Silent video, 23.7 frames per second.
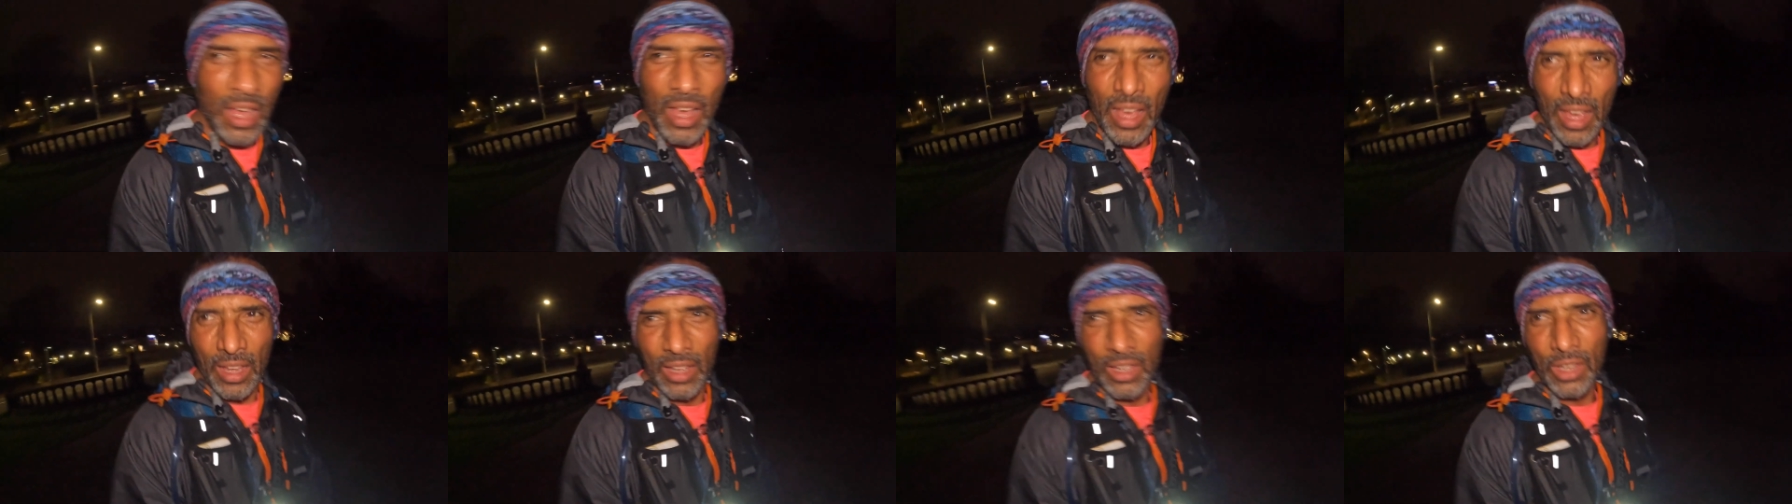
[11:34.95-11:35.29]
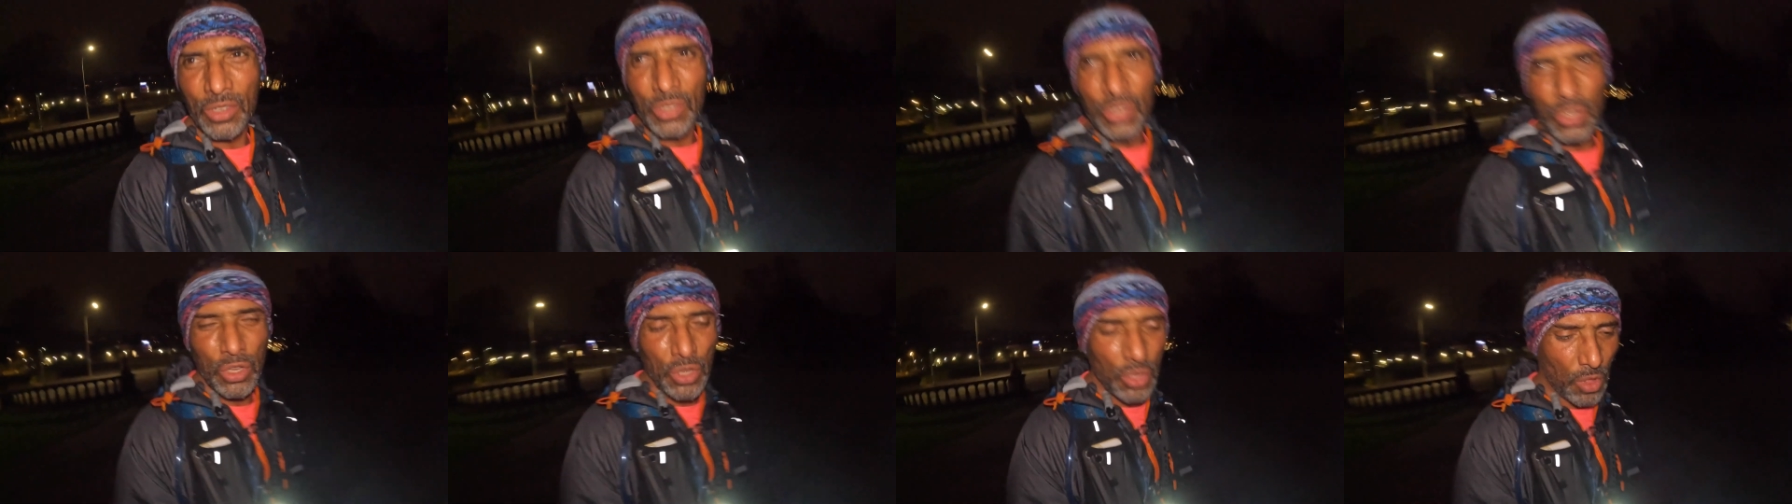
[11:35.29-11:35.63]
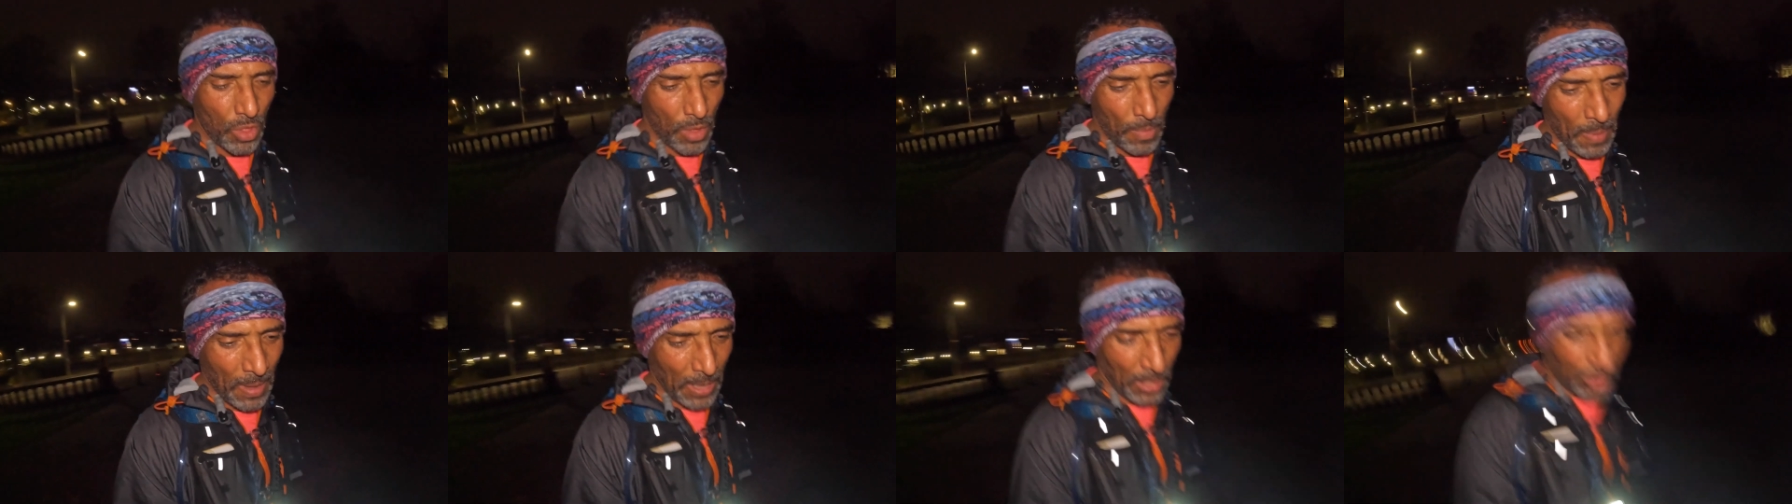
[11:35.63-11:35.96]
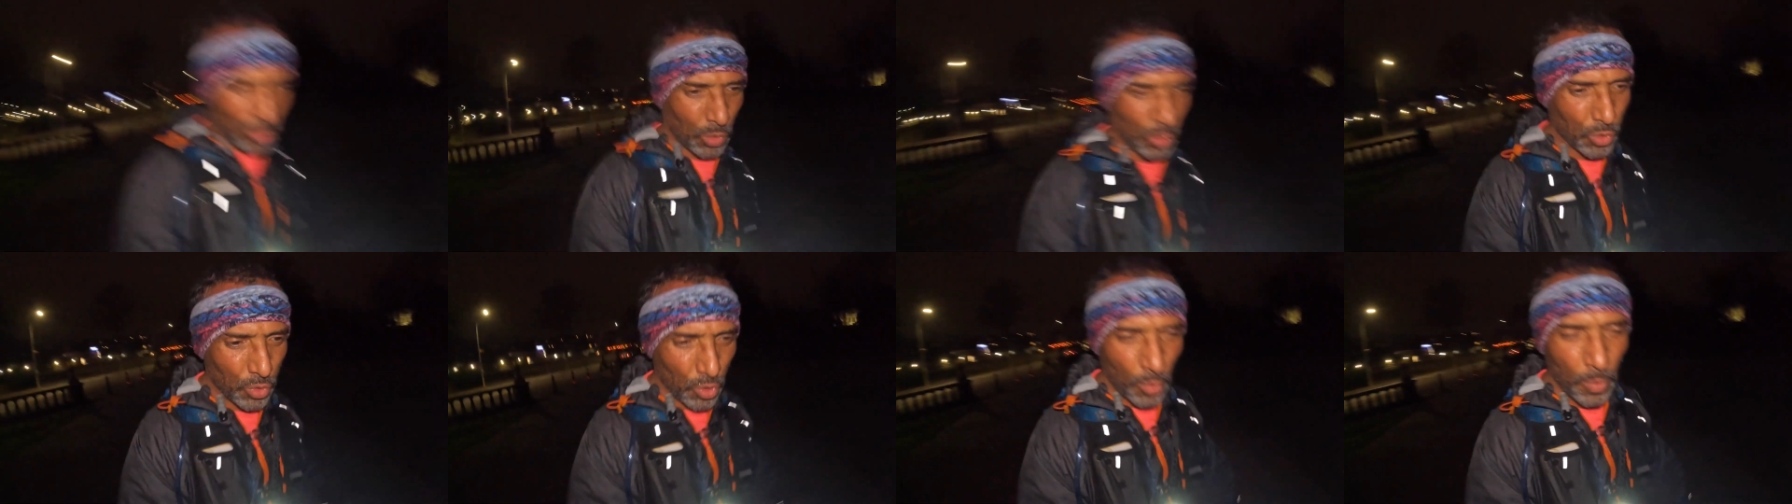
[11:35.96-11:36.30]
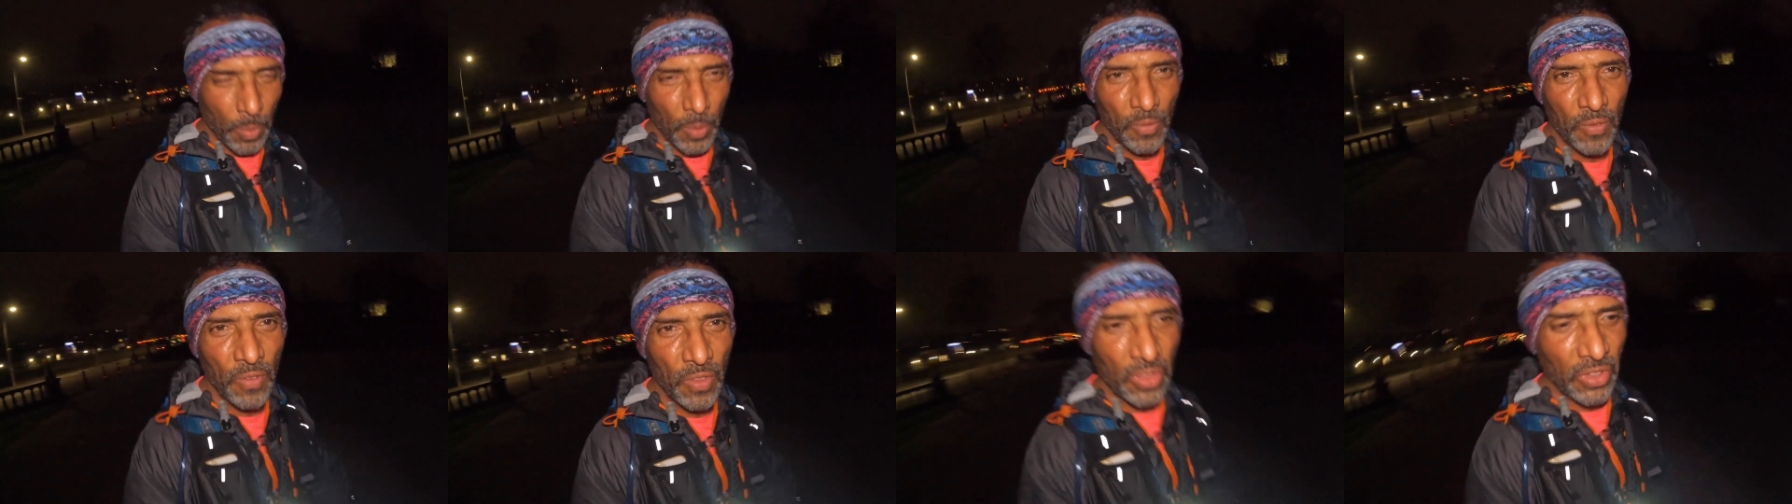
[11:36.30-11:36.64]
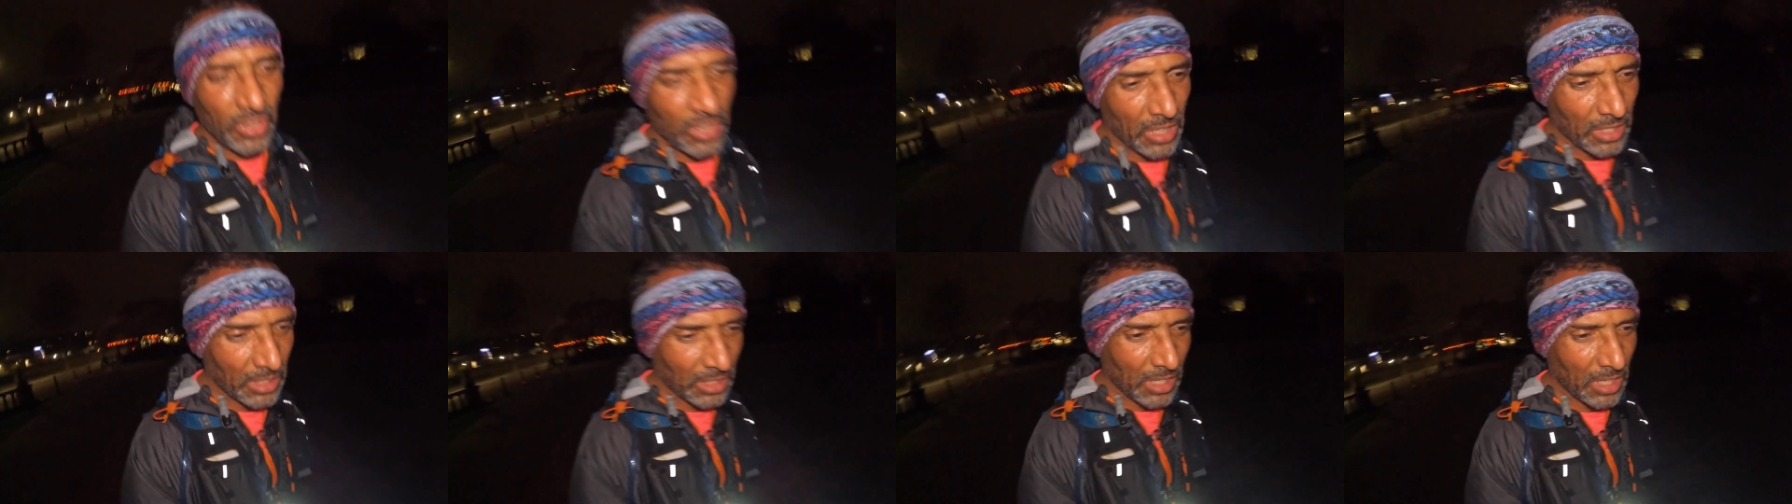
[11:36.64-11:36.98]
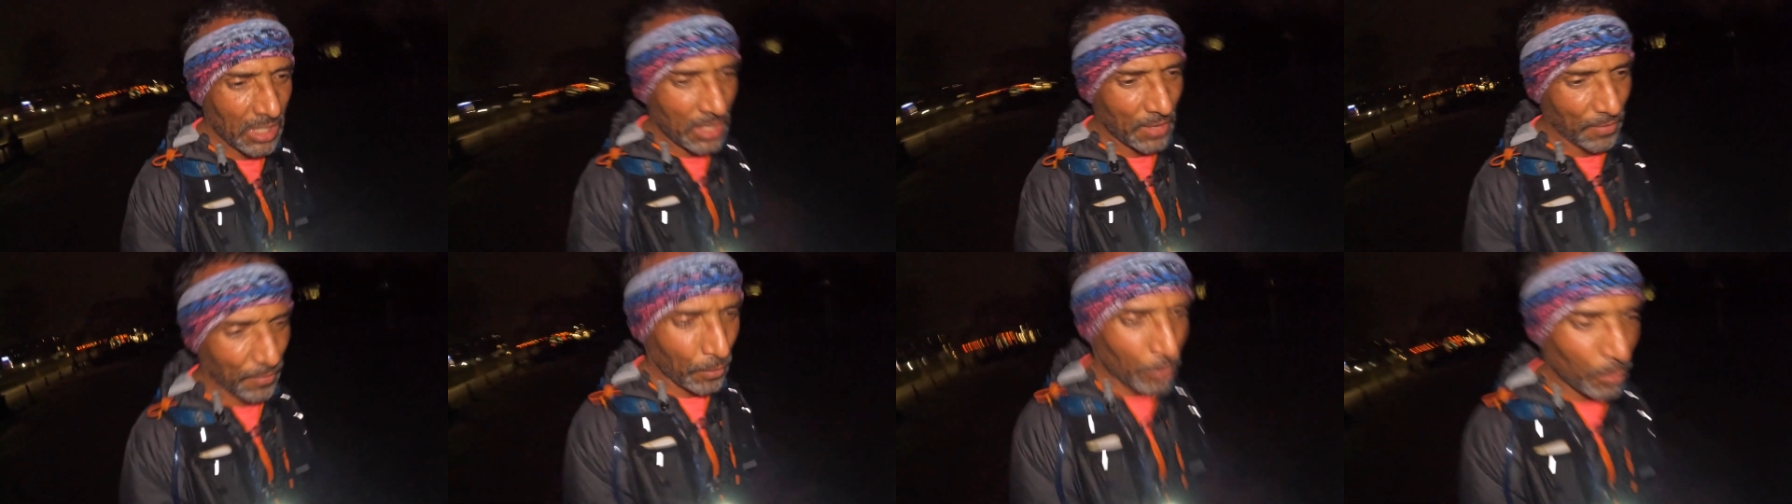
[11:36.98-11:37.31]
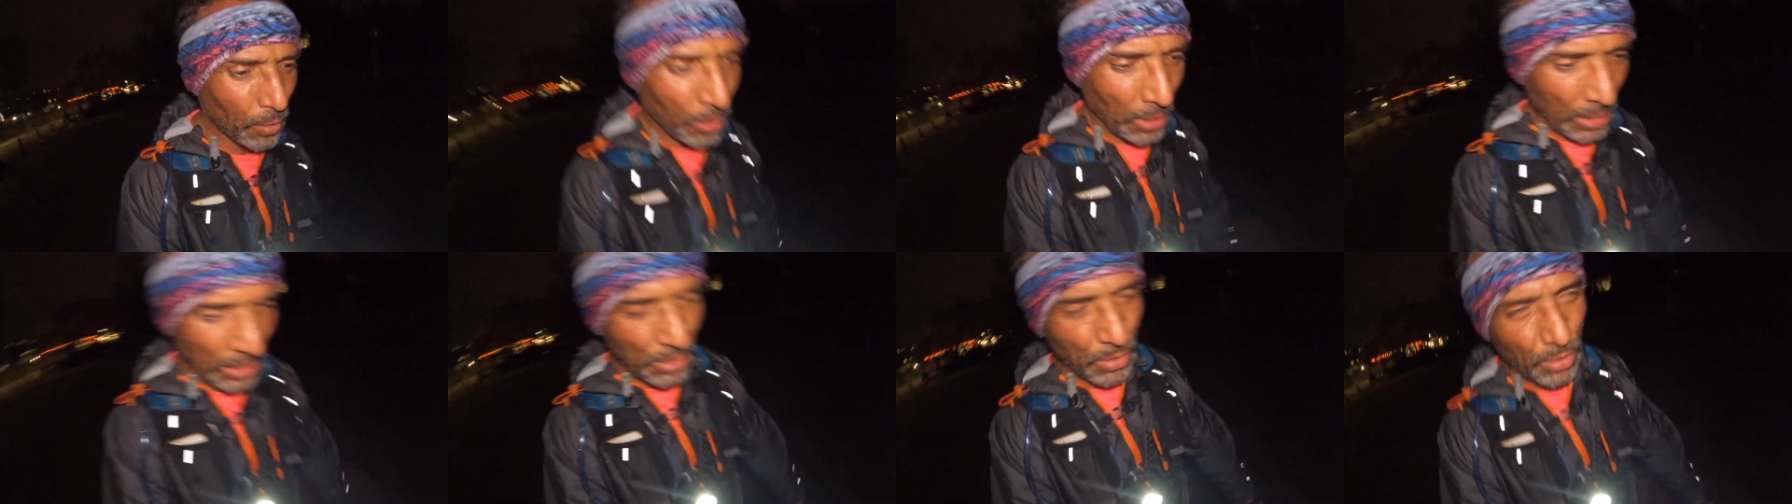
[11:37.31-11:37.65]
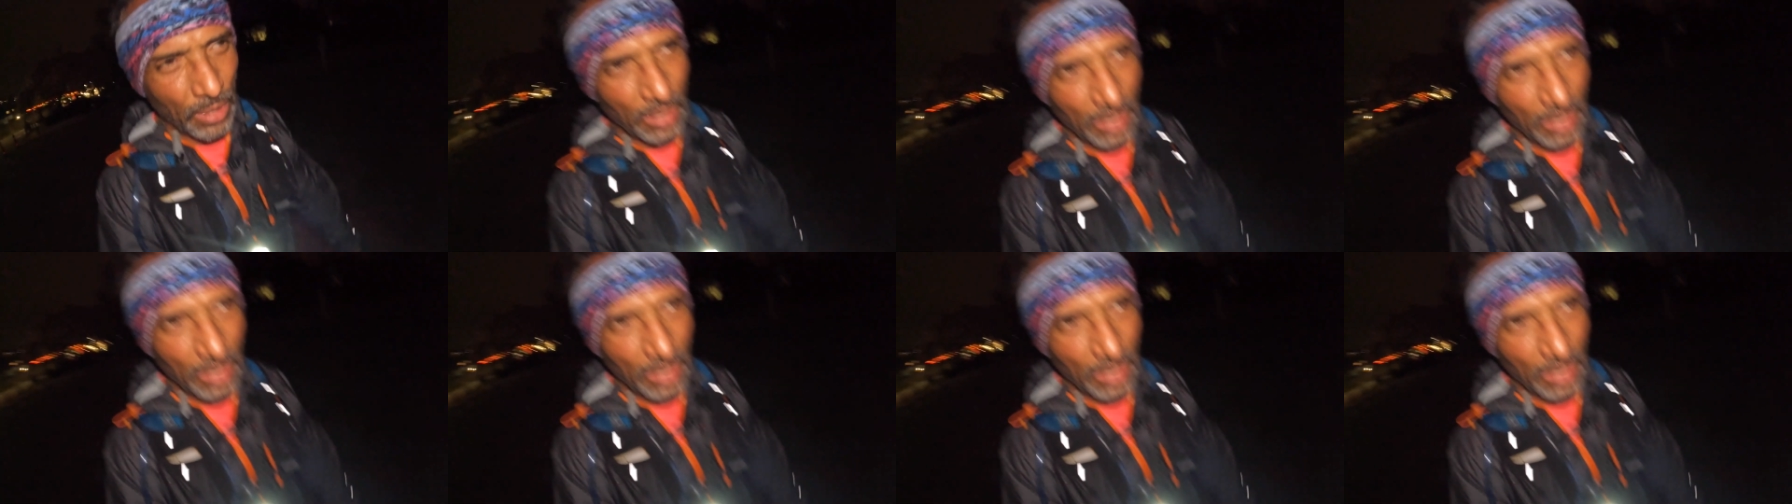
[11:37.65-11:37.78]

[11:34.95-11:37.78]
because I knew the pace was dropping for the 10 sets of 400,